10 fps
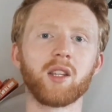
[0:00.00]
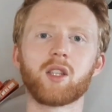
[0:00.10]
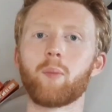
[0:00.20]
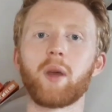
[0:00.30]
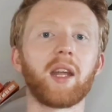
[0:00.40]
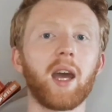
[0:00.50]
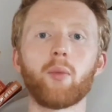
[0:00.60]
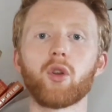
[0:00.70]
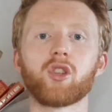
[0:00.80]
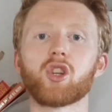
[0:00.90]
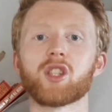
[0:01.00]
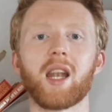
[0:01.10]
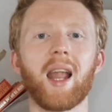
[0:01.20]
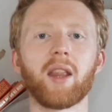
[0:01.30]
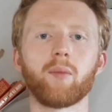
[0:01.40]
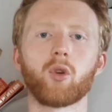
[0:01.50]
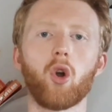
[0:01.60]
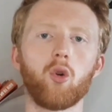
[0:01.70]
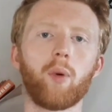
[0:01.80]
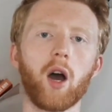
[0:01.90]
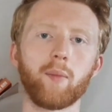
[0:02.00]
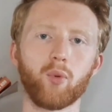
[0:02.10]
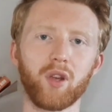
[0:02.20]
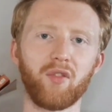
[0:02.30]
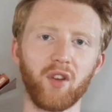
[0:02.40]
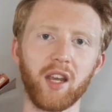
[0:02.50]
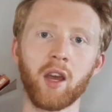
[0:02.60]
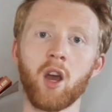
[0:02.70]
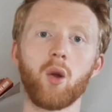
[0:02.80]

to being able to just let them go by briefly